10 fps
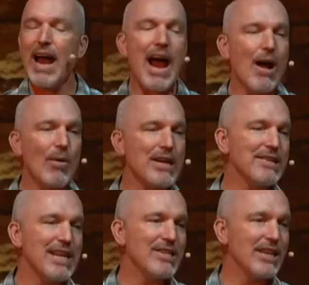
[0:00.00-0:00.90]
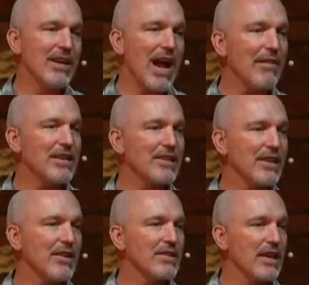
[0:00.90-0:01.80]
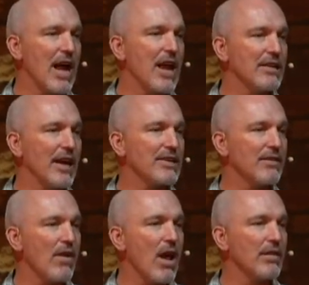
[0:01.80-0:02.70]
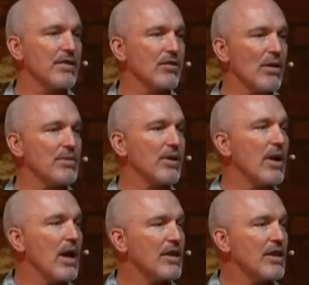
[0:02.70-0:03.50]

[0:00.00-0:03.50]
what he's teaching here. Obviously, there's the context of all of Scripture.